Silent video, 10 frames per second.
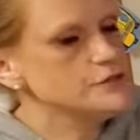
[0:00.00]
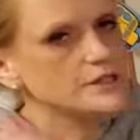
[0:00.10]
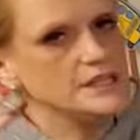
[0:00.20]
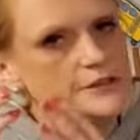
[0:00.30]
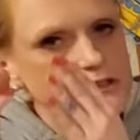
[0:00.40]
You
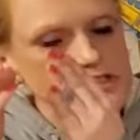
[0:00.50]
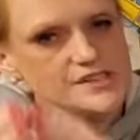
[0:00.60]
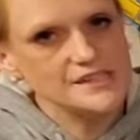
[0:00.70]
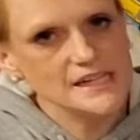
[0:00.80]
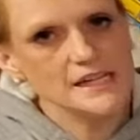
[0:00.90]
can either
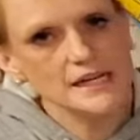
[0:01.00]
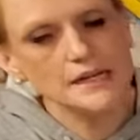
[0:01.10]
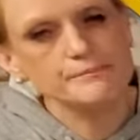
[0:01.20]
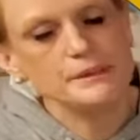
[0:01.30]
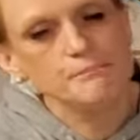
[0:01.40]
sit
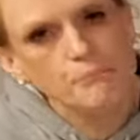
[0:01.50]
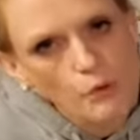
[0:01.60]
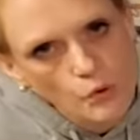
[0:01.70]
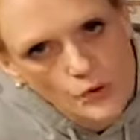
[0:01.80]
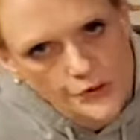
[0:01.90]
and be
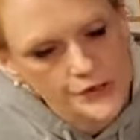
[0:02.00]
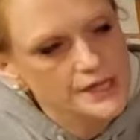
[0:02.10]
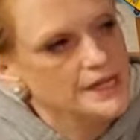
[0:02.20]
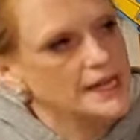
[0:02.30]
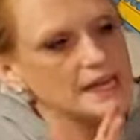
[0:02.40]
bored
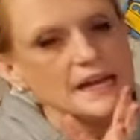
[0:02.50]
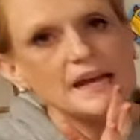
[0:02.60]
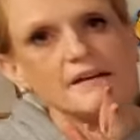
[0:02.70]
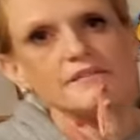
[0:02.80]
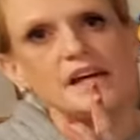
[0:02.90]
and
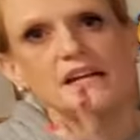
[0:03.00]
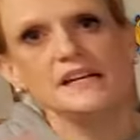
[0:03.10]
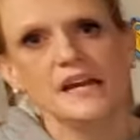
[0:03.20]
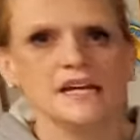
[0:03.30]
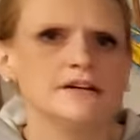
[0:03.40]
have that
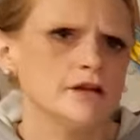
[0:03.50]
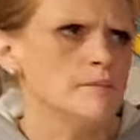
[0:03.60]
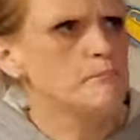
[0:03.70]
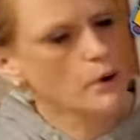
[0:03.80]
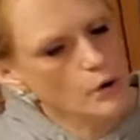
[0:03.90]
negative,
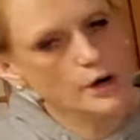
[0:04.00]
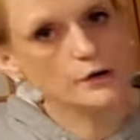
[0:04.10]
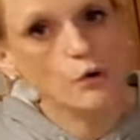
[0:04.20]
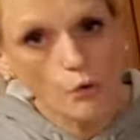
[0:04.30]
I'm bored,